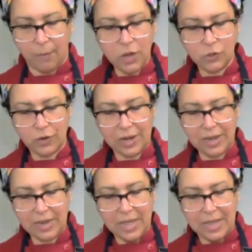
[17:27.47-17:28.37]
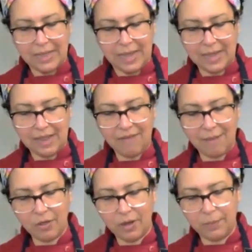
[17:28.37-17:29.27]
Usually, like if I'm
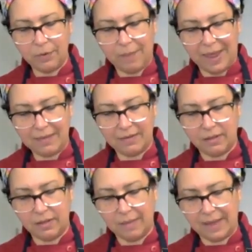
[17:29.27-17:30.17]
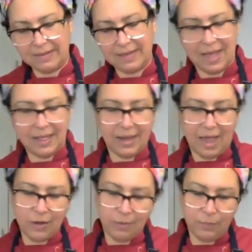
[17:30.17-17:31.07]
gonna put basil in my salad,
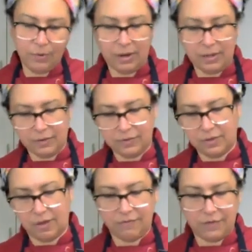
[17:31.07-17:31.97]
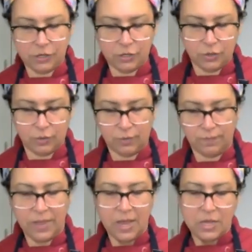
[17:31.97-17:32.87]
I don't put it in the stuffing
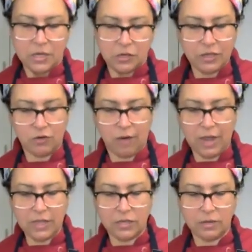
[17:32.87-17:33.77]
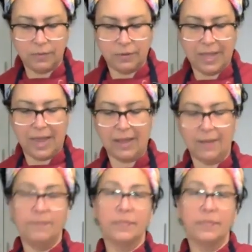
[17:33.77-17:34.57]
too. I try to do like